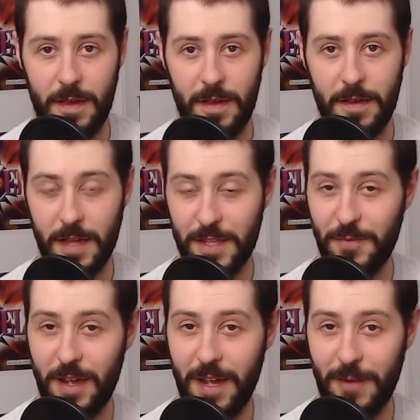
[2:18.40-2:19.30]
That's
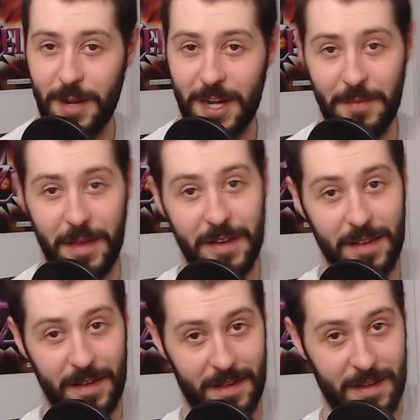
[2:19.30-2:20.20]
why I
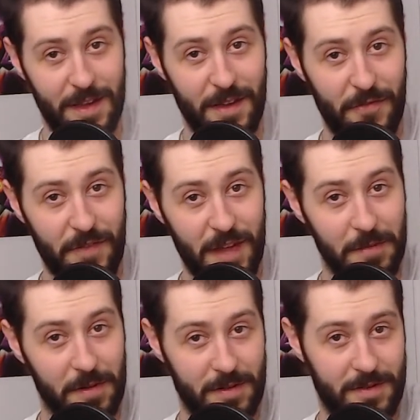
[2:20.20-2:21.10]
recommend
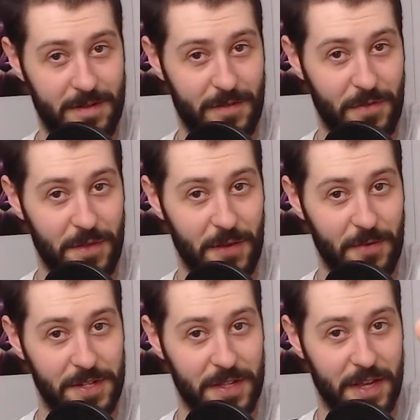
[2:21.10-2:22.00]
Fable for the
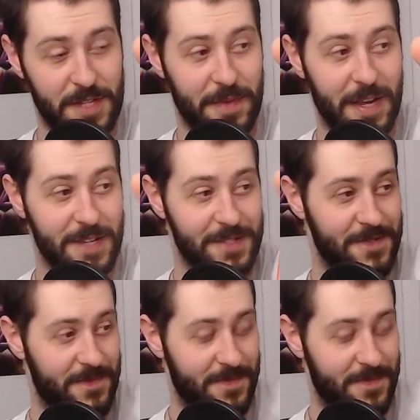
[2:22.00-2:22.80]
original Xbox.